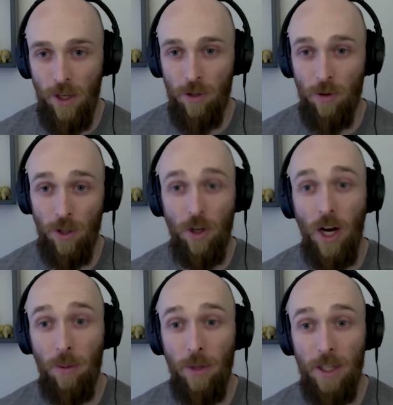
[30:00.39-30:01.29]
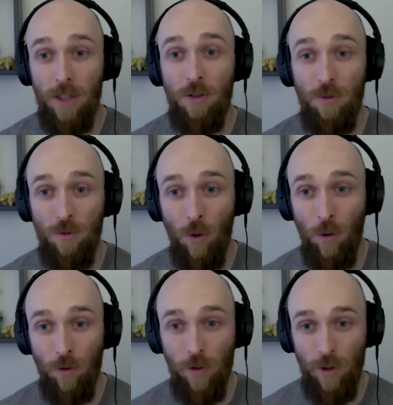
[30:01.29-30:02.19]
so that your cup is
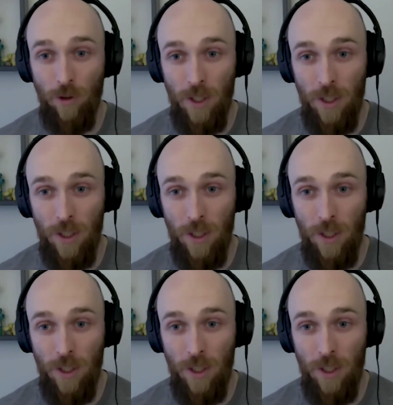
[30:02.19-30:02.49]
full for your